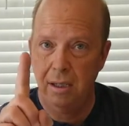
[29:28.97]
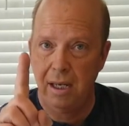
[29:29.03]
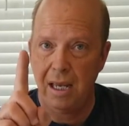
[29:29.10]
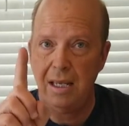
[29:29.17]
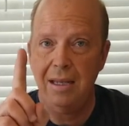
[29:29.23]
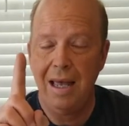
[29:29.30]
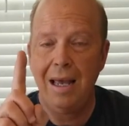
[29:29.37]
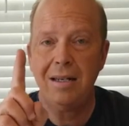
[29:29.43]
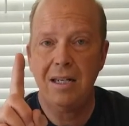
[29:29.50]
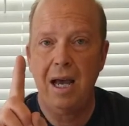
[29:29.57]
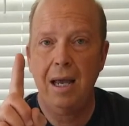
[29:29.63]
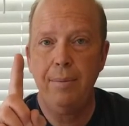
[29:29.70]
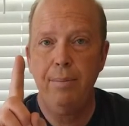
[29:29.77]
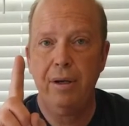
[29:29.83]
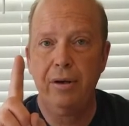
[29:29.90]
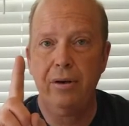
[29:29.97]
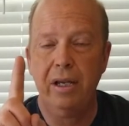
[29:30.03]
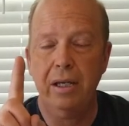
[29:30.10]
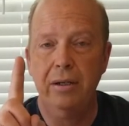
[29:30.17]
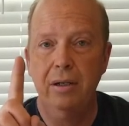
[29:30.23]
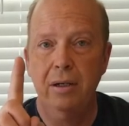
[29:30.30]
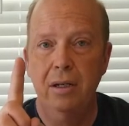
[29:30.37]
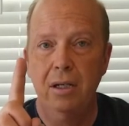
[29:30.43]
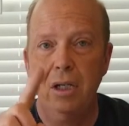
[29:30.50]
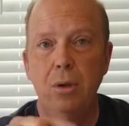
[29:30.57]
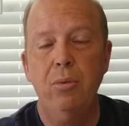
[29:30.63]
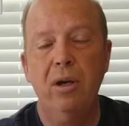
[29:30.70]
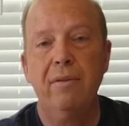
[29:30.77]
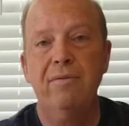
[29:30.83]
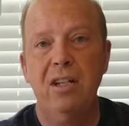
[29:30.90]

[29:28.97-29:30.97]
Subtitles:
in that time period, you would have